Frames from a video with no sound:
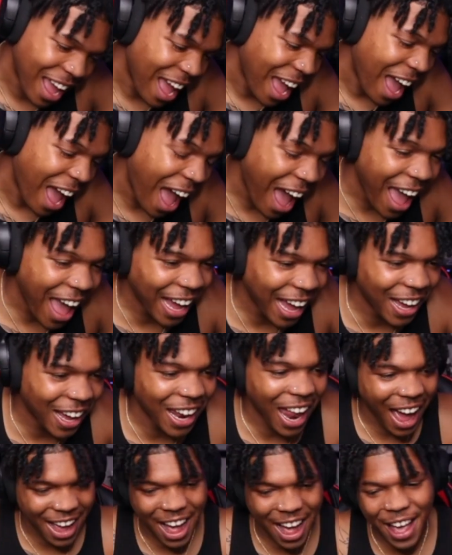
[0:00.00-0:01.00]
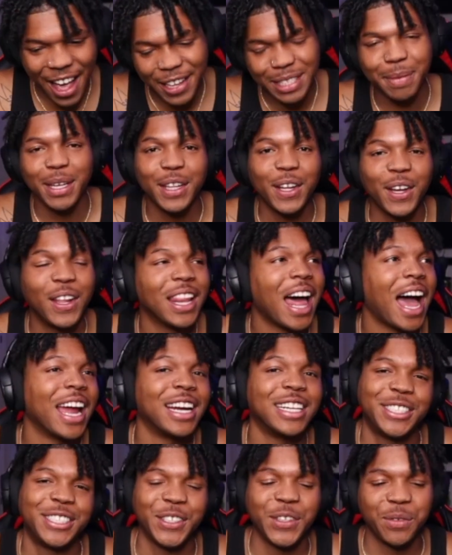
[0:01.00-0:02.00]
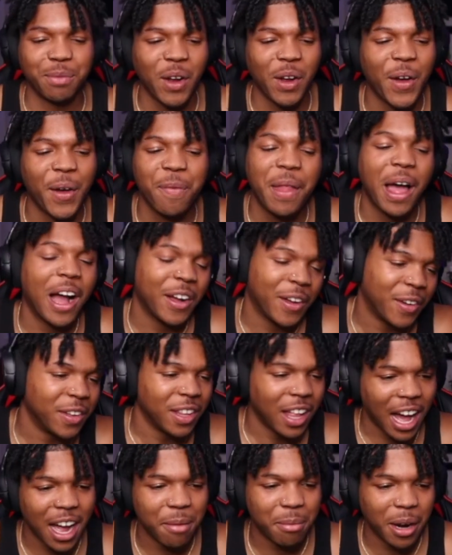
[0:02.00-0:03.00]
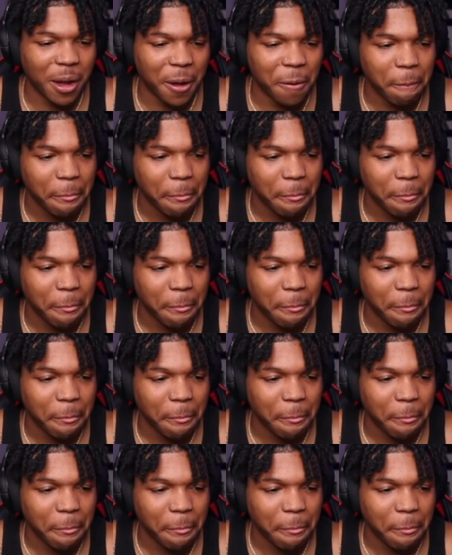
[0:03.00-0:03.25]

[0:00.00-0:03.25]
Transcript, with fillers: I ain't gonna lie, I used to be a little liar too, bro. I'm not gonna lie, bro.